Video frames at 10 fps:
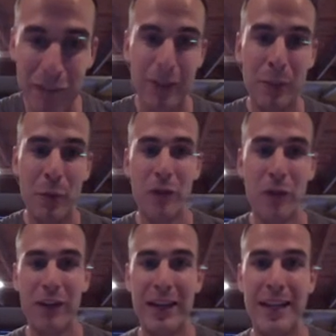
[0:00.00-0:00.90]
and the more
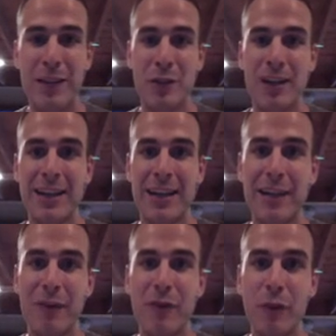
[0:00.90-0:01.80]
fans you're going to kind
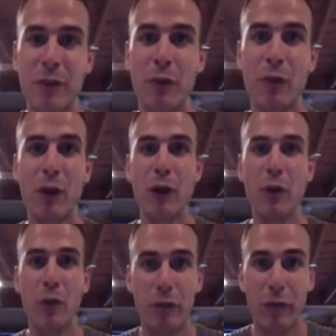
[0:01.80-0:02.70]
of grow
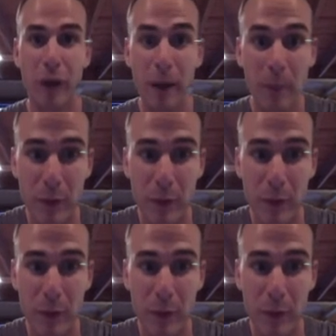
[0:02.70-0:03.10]
from